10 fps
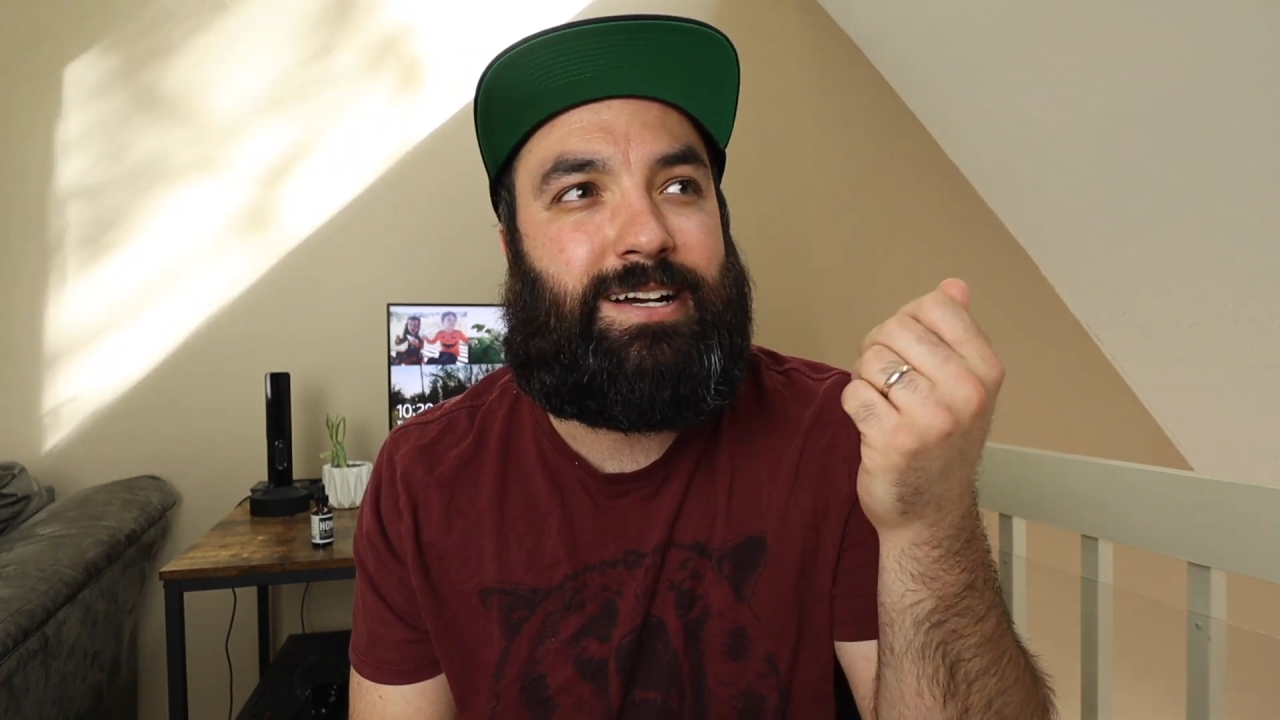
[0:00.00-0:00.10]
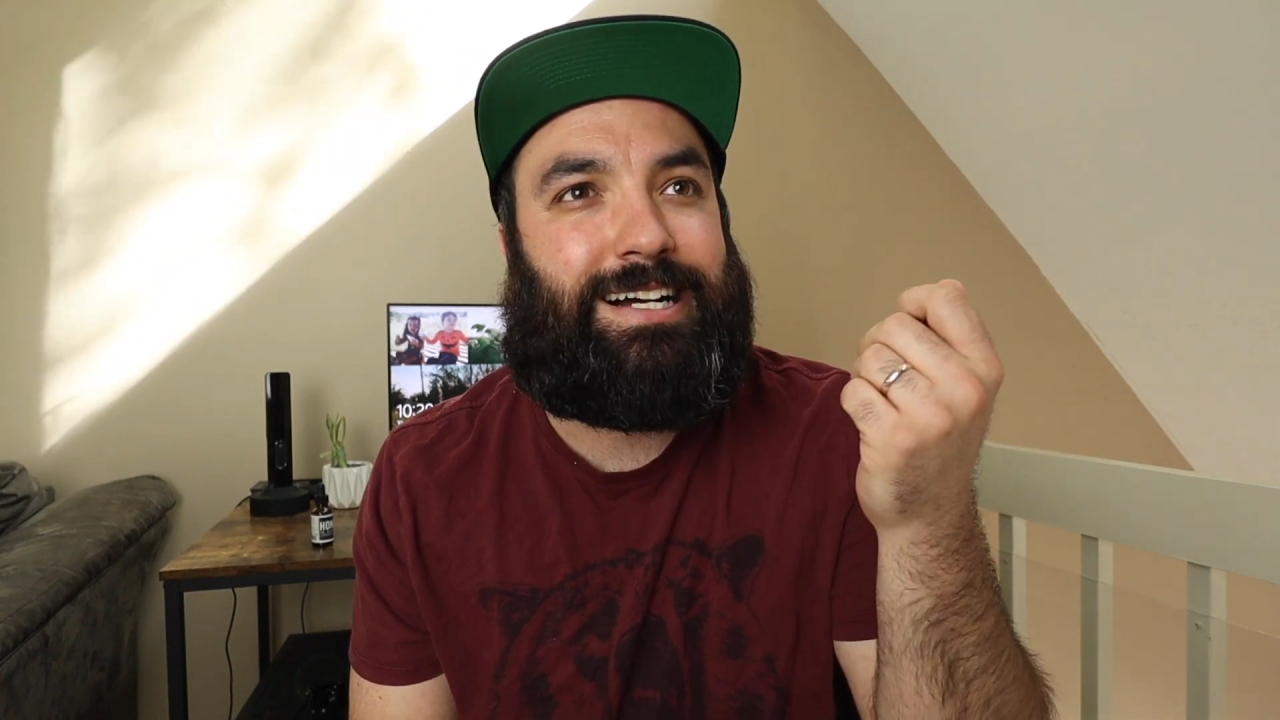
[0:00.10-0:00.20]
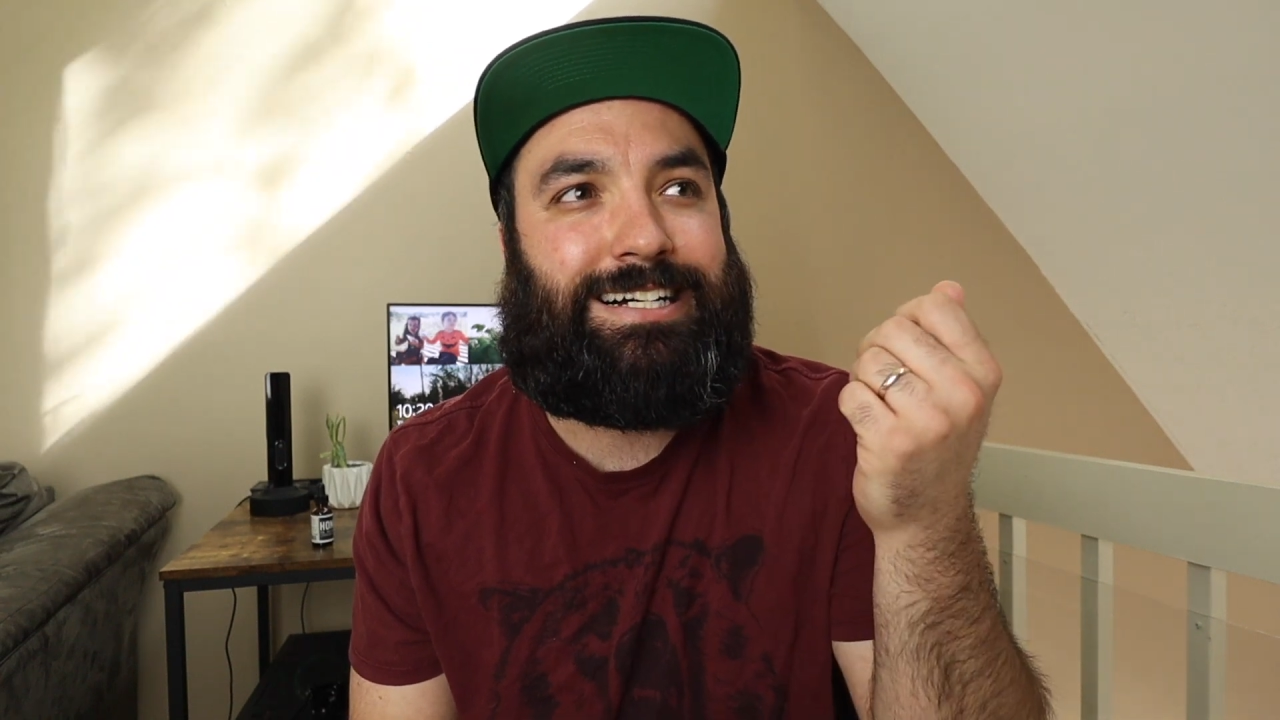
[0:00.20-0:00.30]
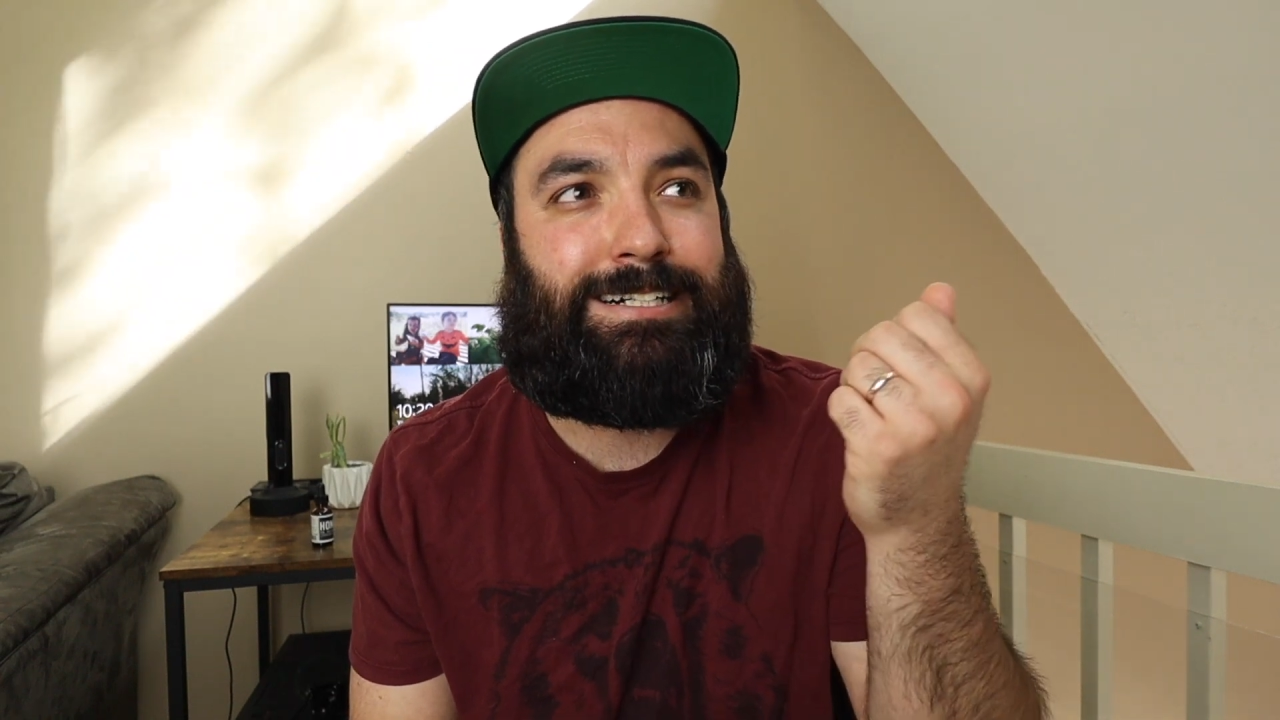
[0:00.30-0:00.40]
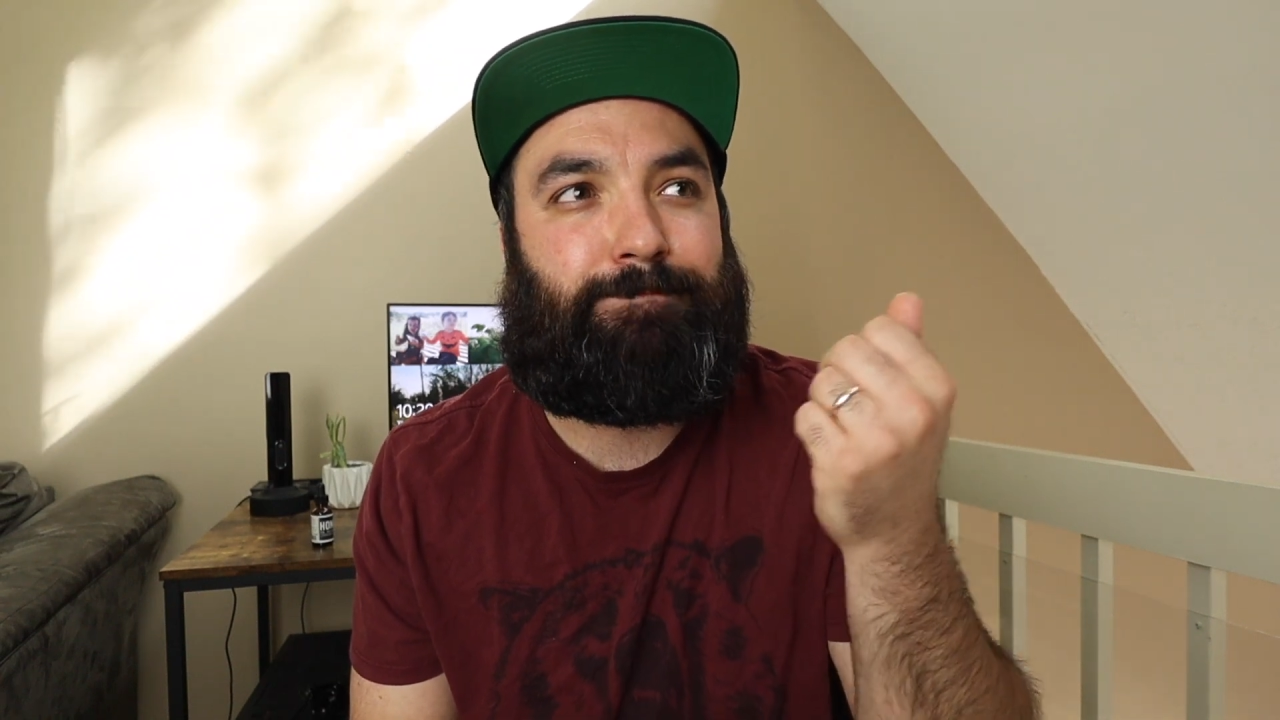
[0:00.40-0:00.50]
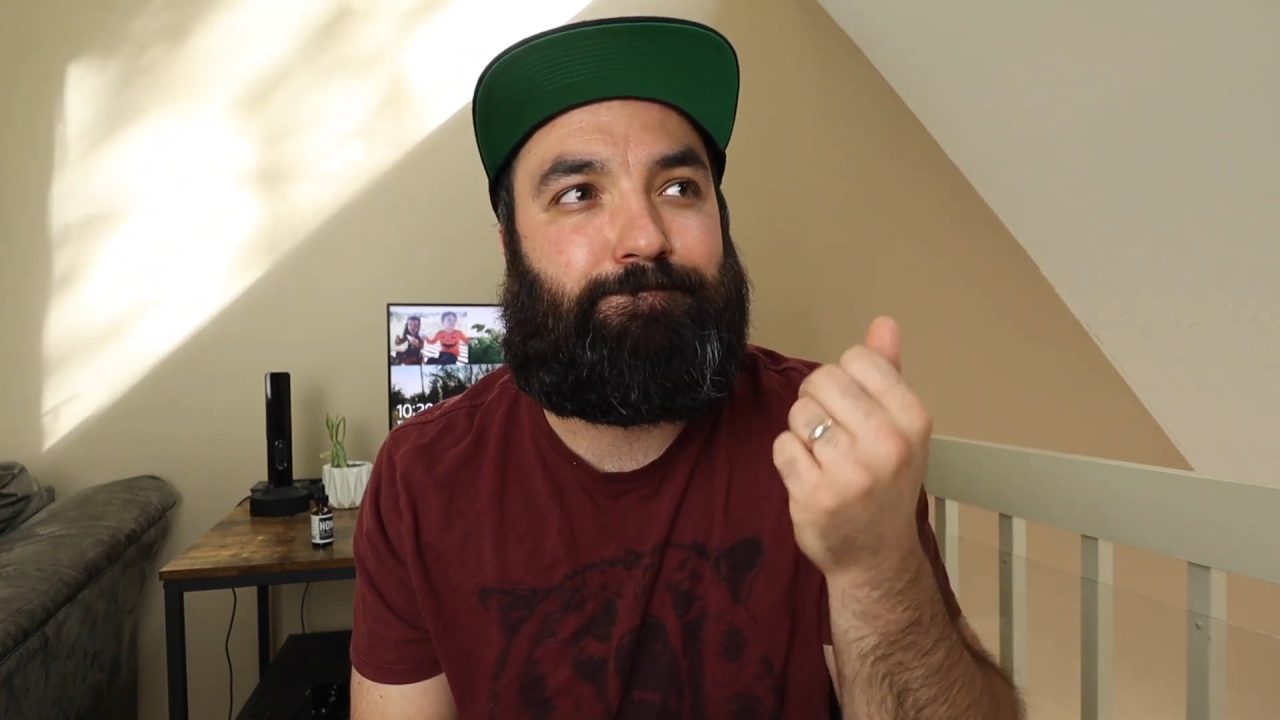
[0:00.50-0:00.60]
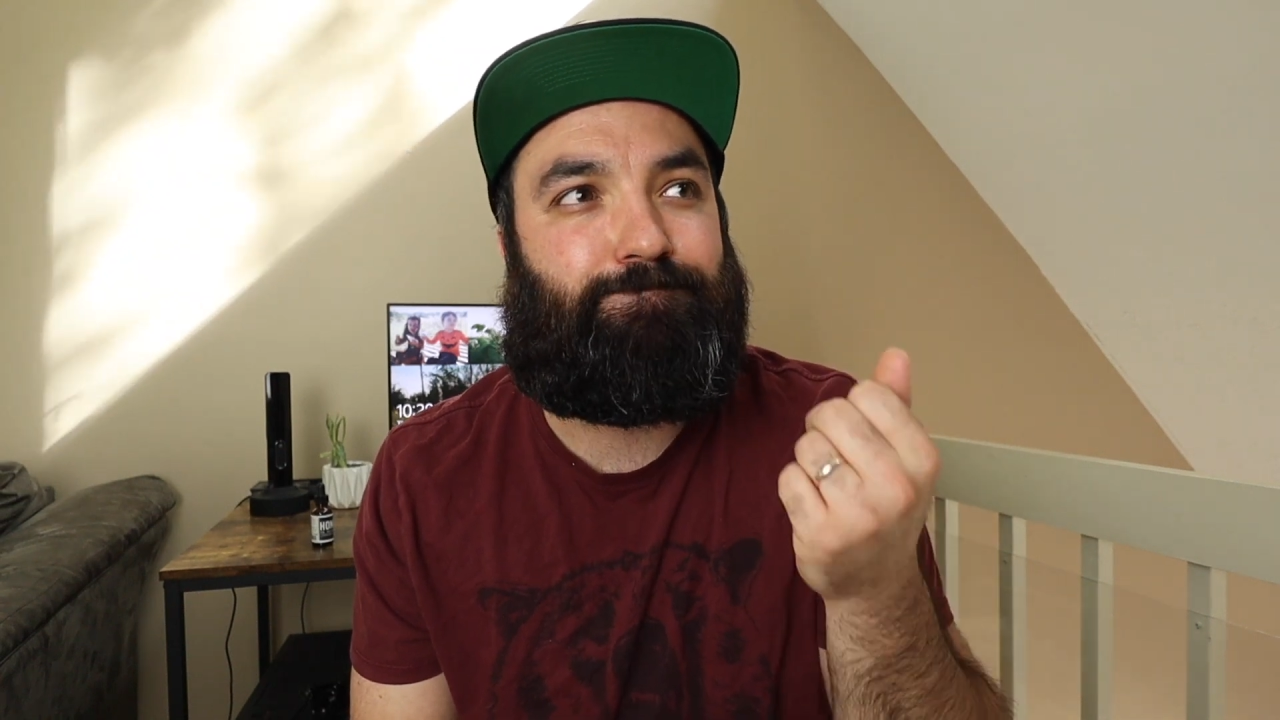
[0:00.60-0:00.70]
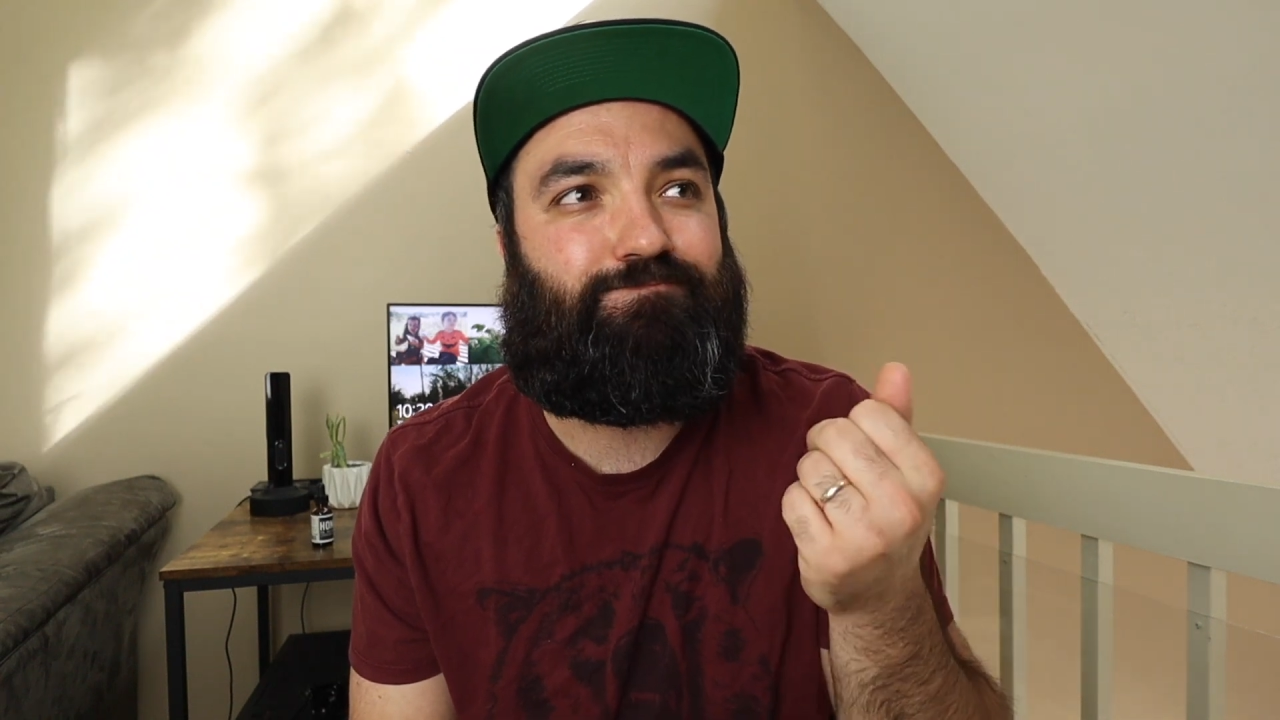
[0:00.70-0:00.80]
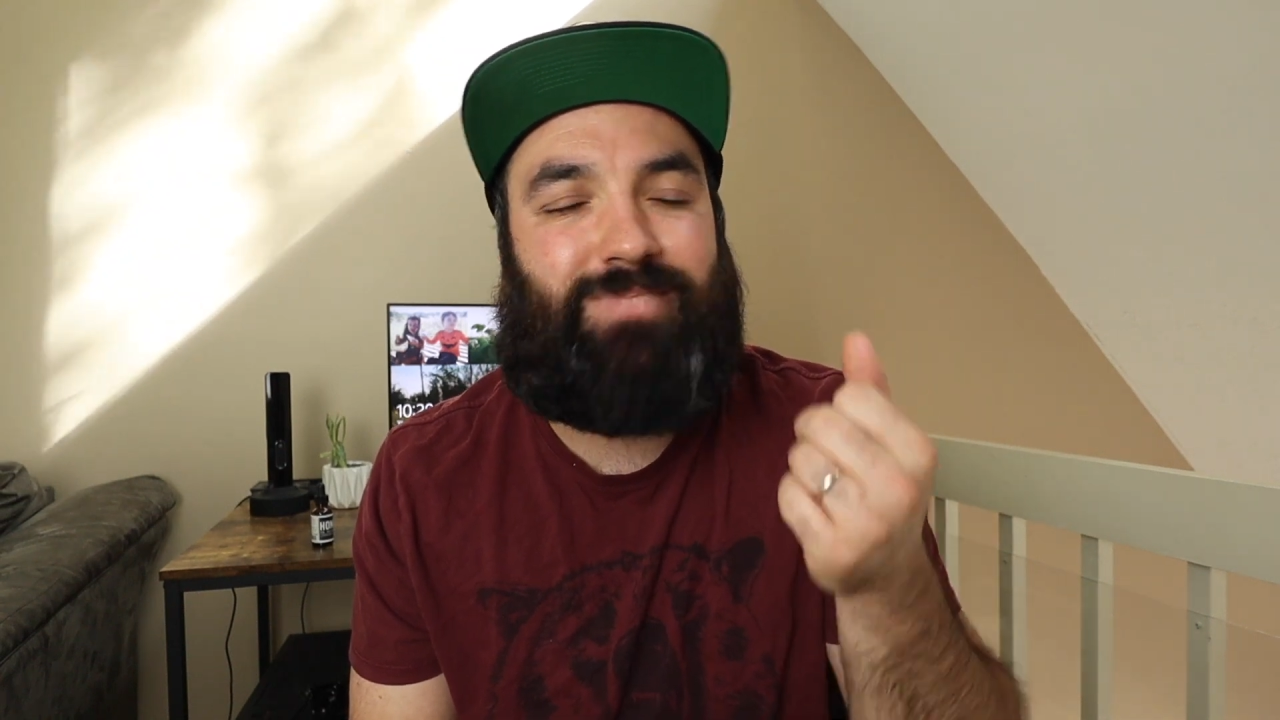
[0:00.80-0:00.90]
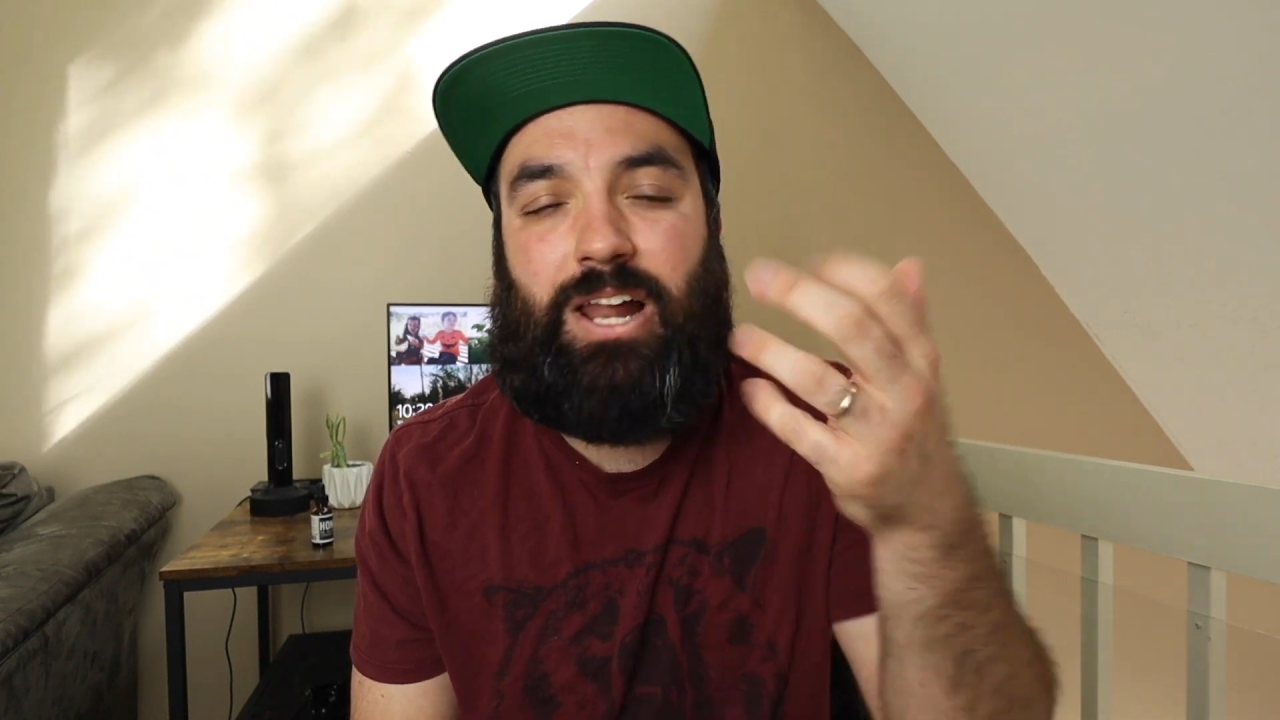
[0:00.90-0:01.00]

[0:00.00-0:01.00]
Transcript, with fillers: um,